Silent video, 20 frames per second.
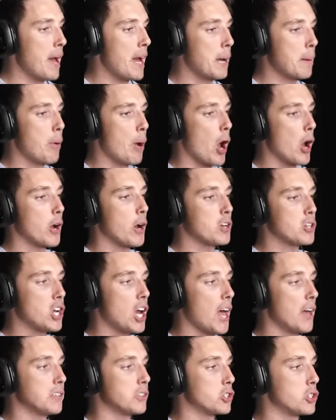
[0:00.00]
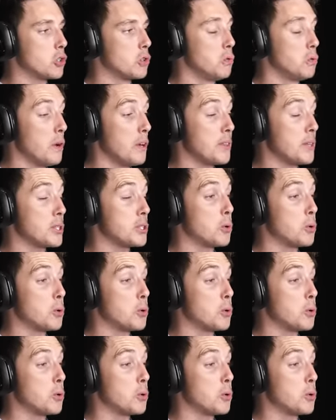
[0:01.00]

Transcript: Mega Pogo Challenge with a